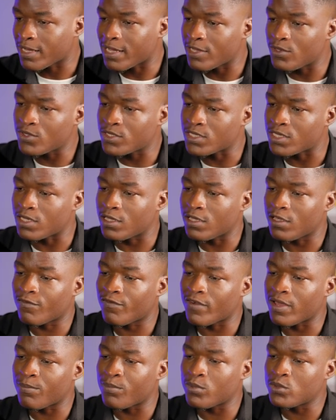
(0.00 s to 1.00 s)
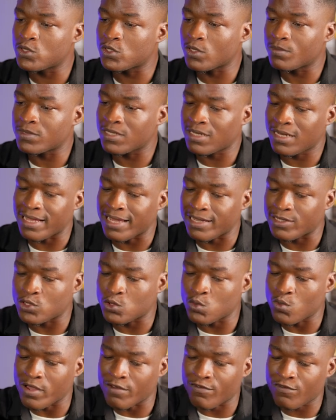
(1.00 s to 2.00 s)
Can you see? If I put something like
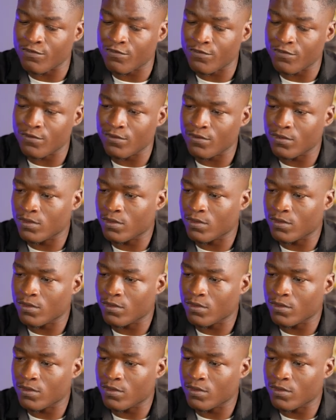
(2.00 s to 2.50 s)
12,